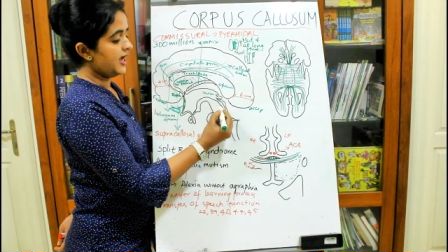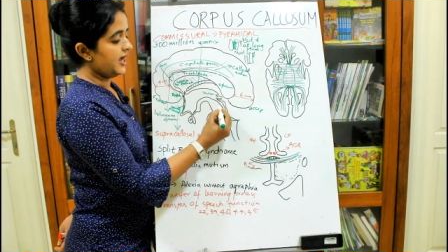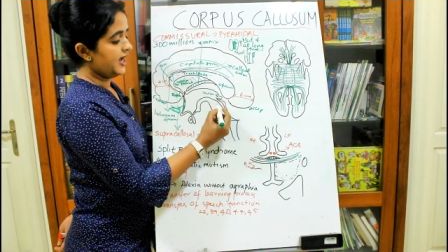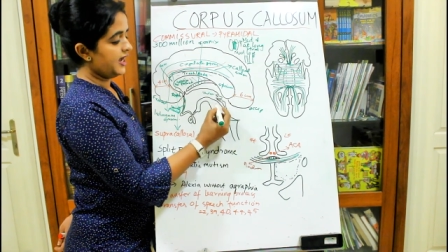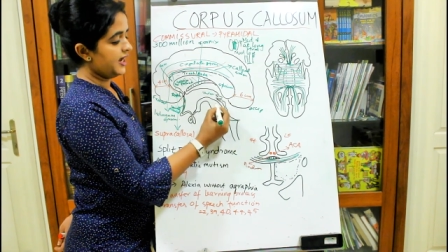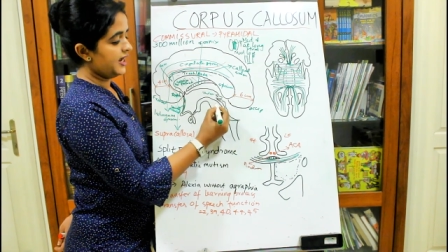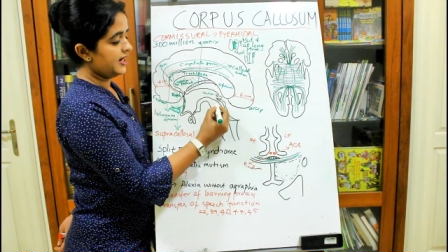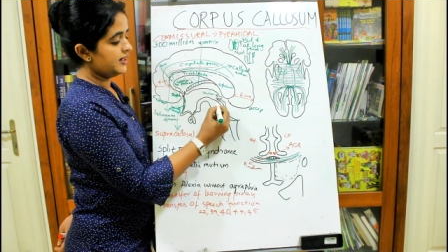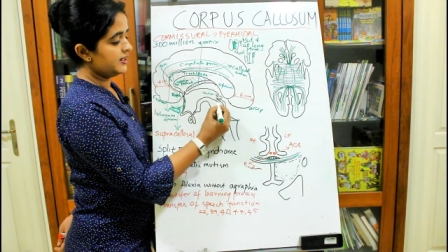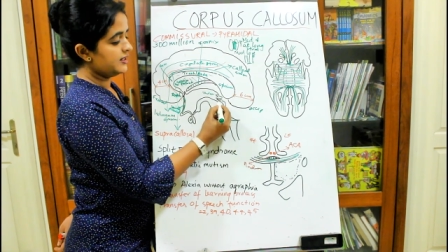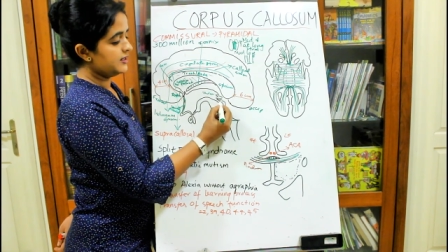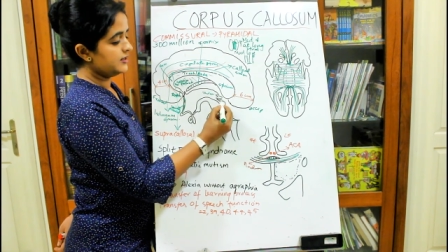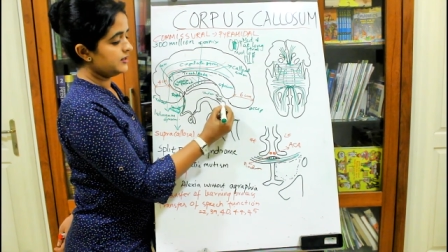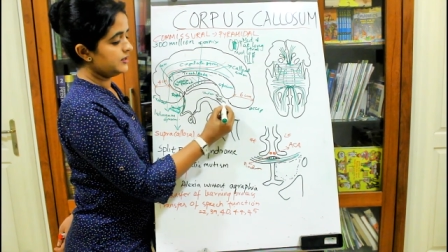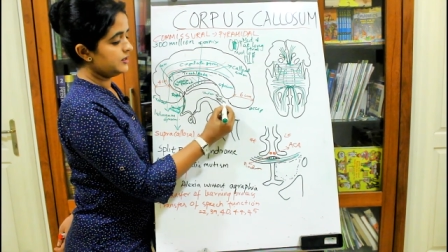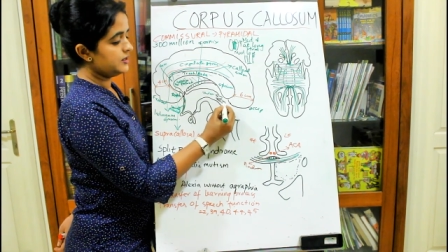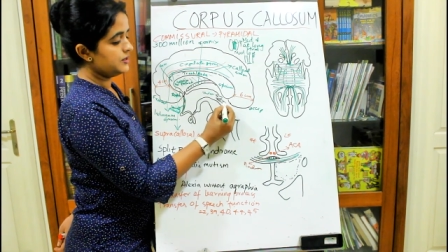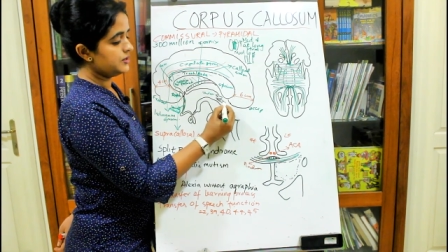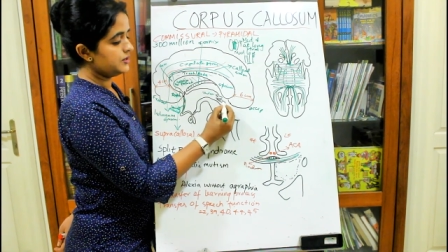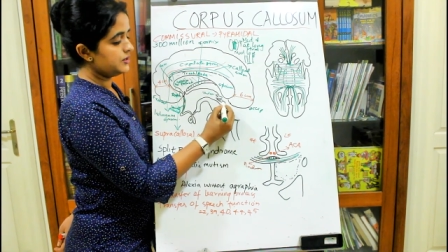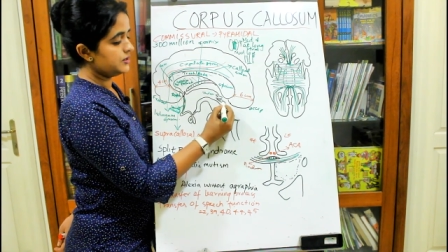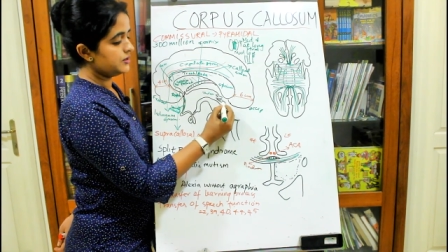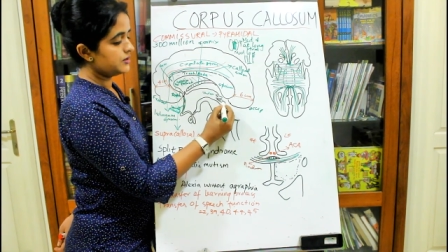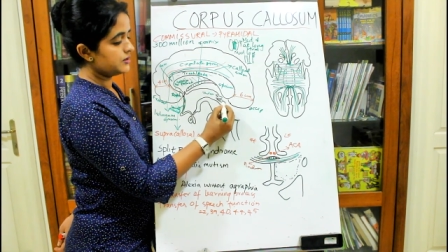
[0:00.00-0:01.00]
and
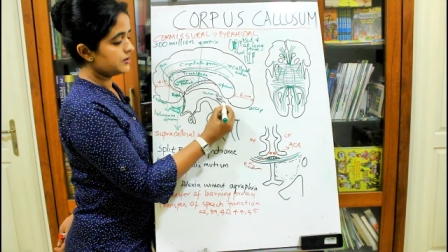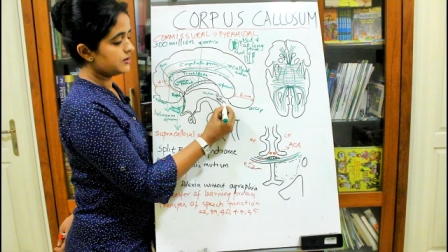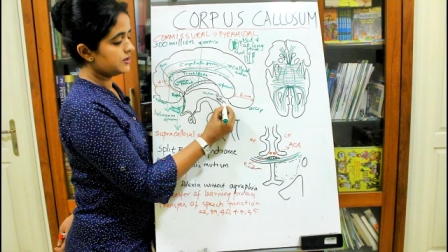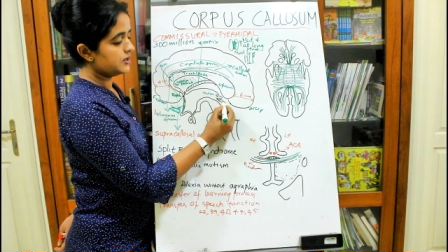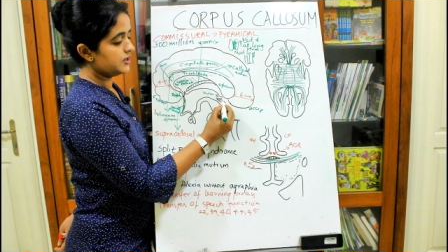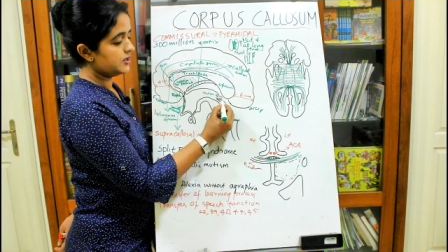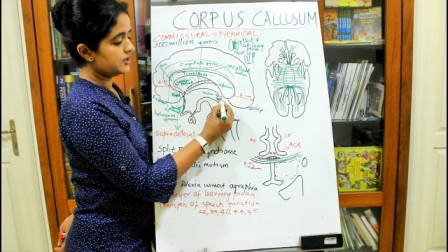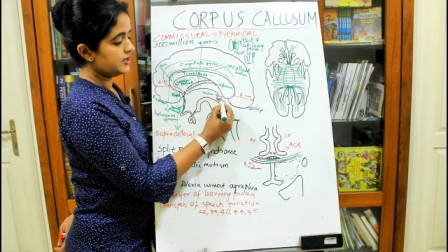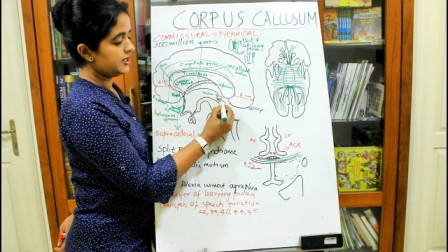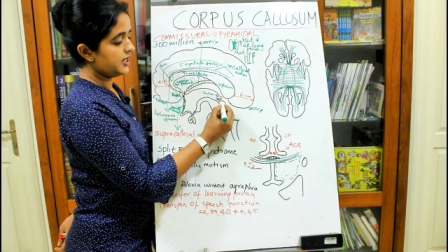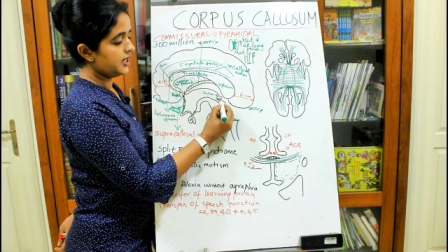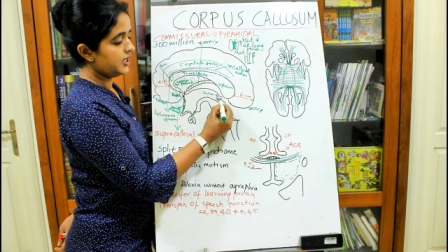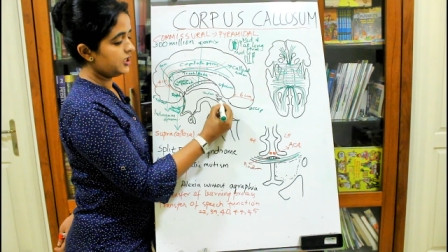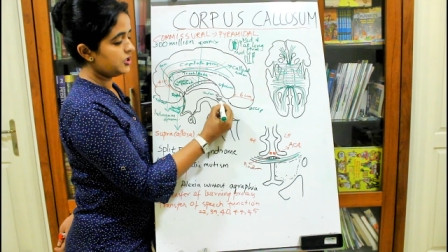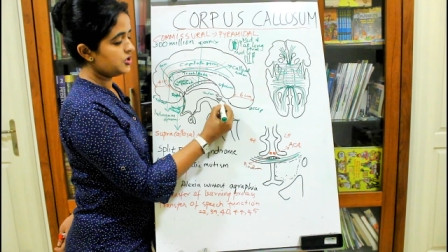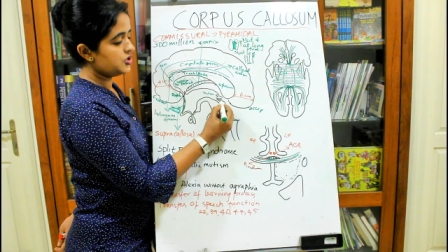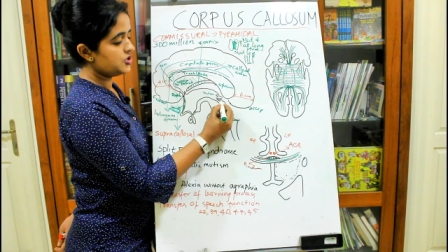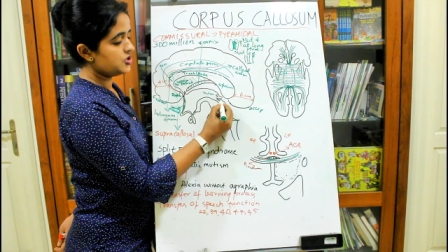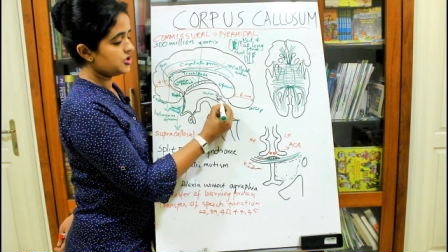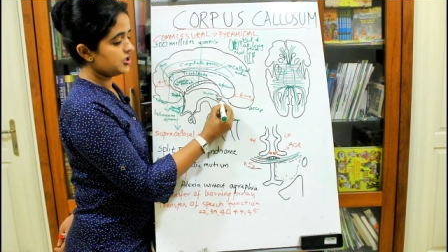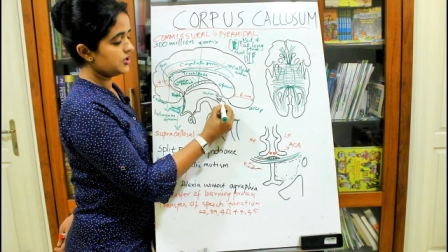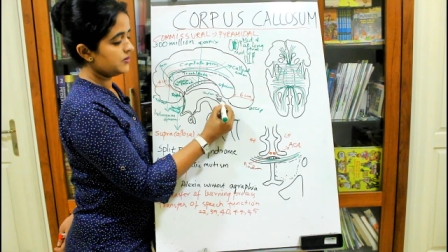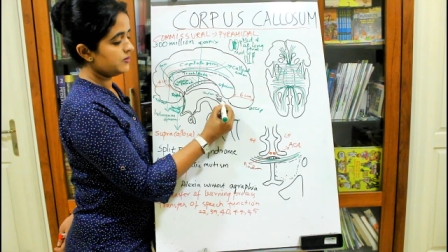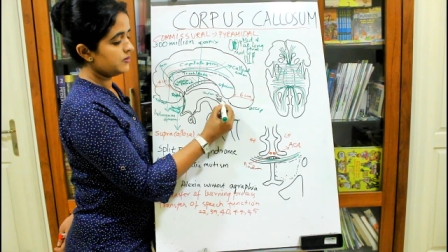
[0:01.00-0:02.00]
this is the
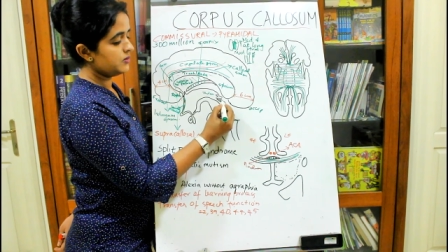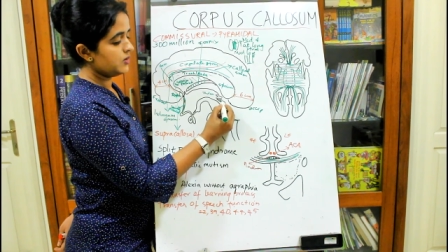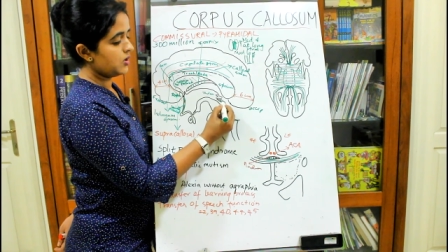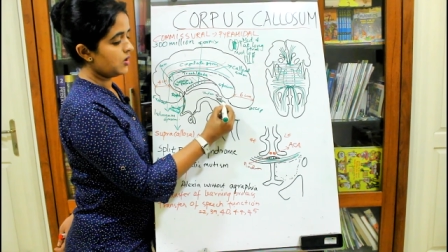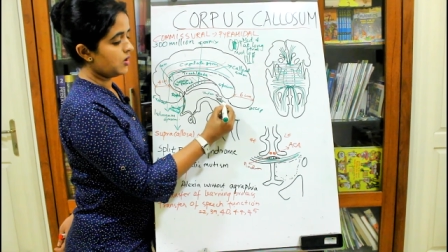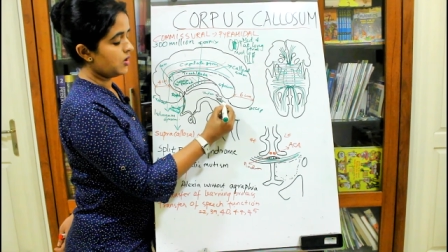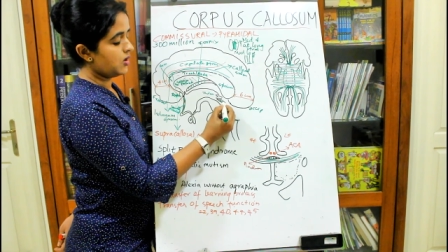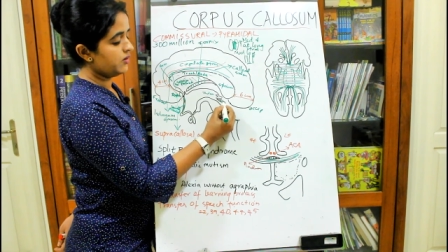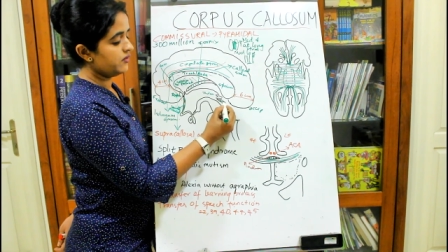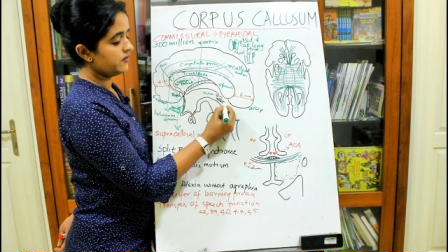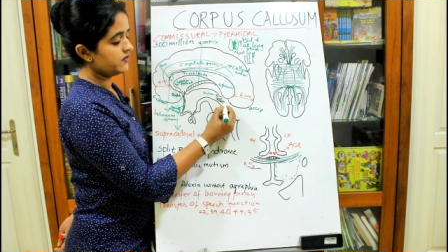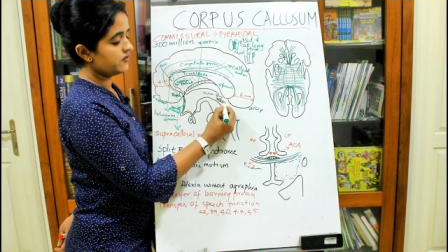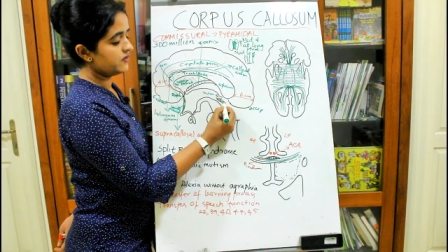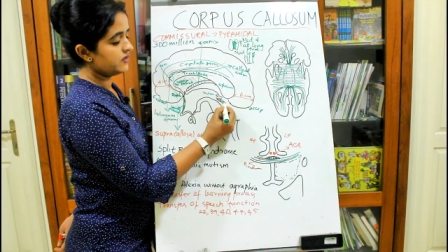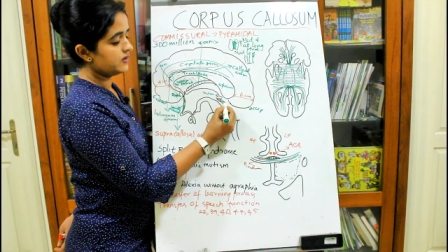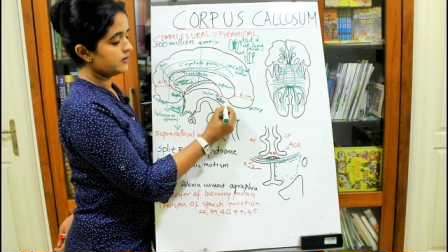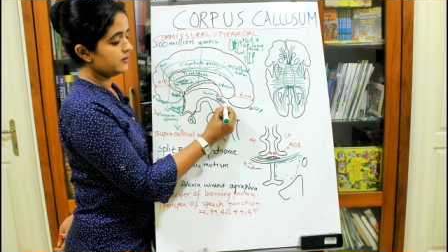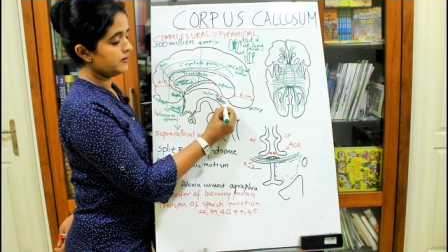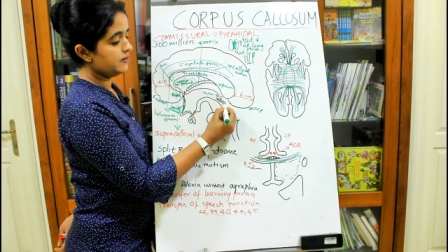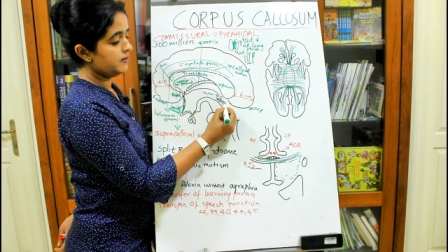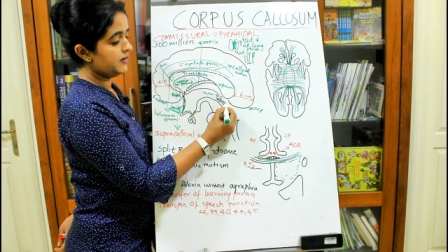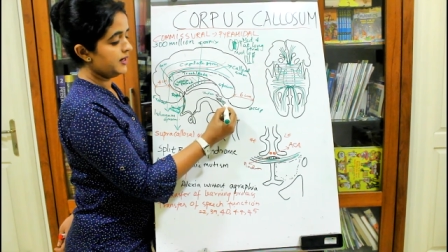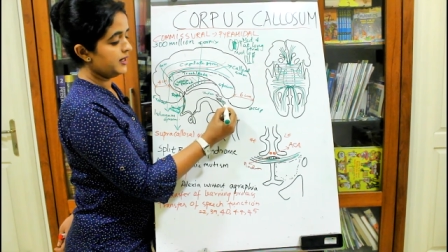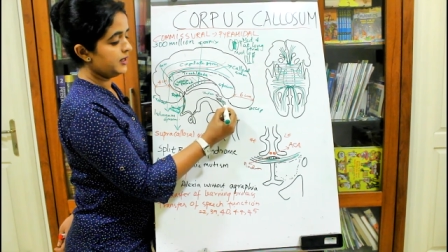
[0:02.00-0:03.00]
tectum of
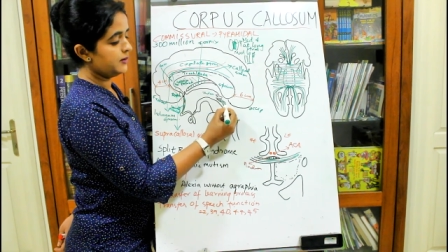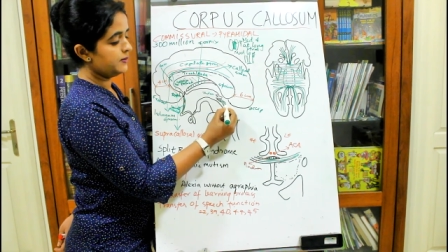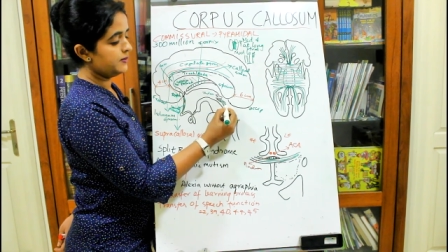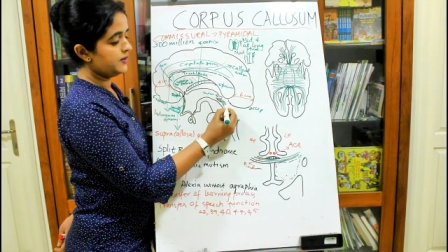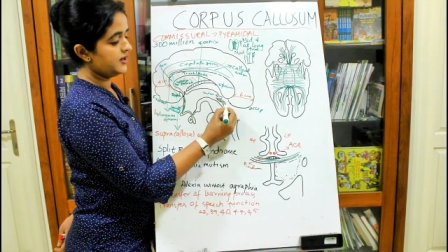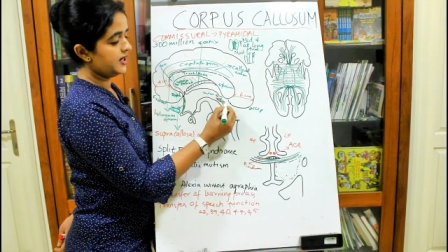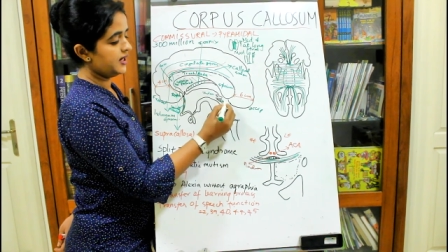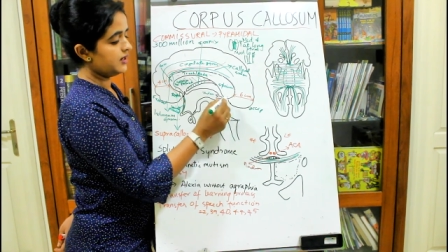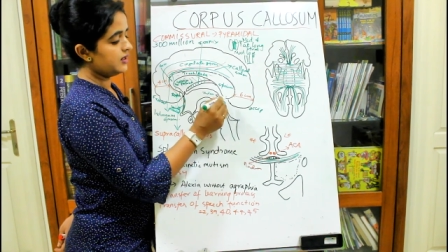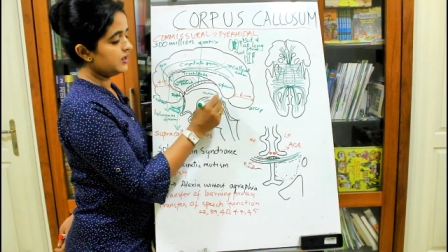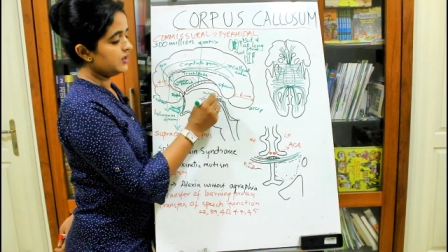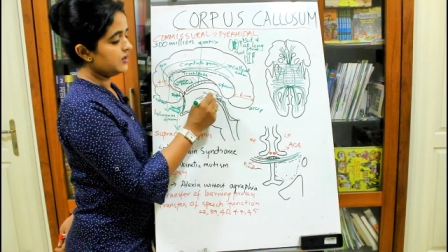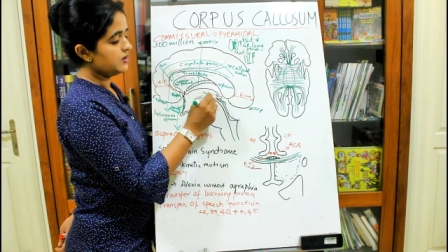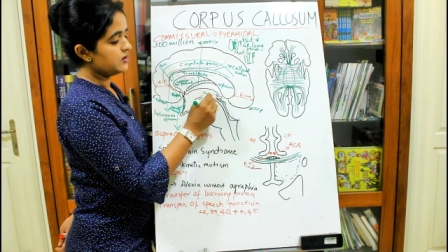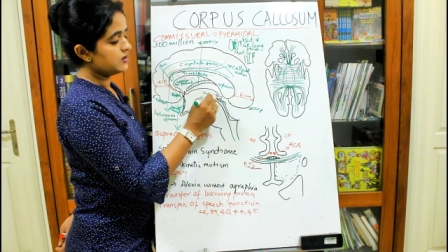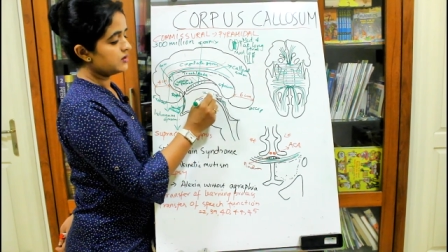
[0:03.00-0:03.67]
midbrain.